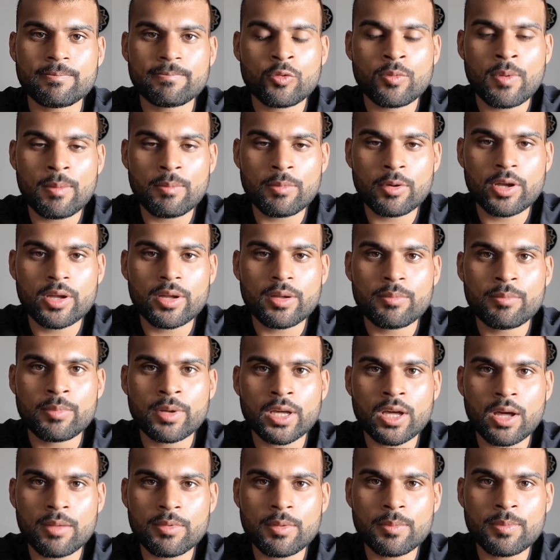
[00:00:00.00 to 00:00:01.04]
Remember,
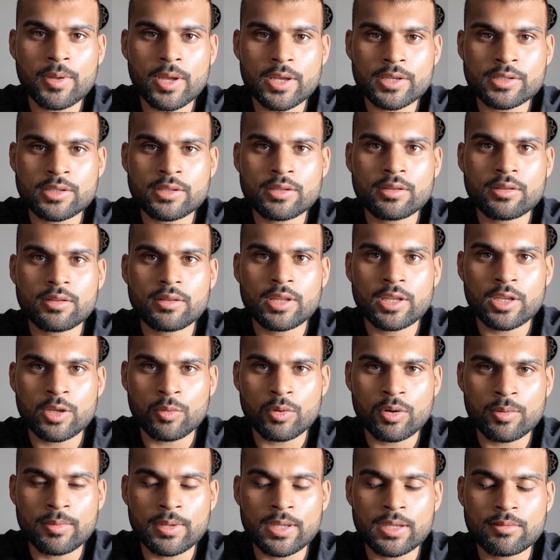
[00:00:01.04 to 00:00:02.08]
become the person that you
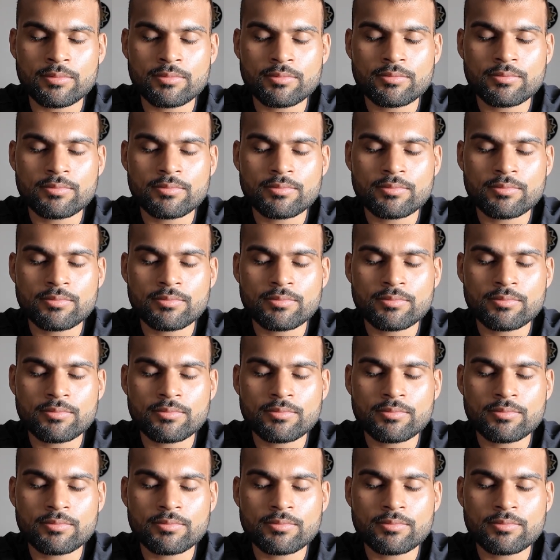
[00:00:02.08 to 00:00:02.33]
want to be.